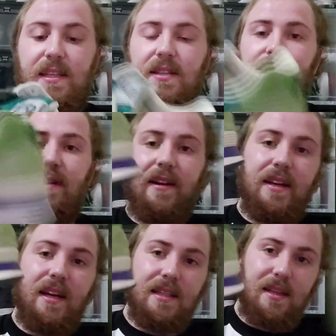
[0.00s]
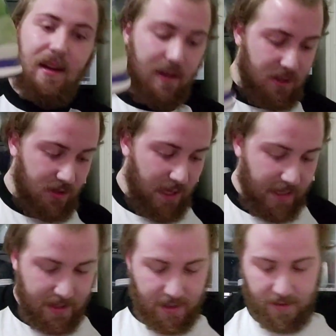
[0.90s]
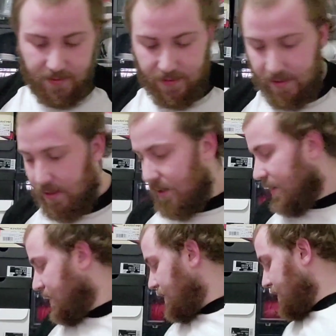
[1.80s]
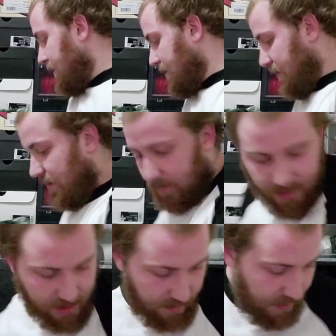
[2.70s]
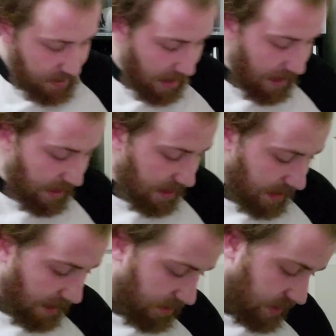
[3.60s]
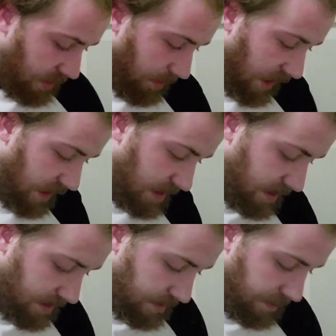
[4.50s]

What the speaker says: It's a very nice contrast. Let me see if there's anything else in the box.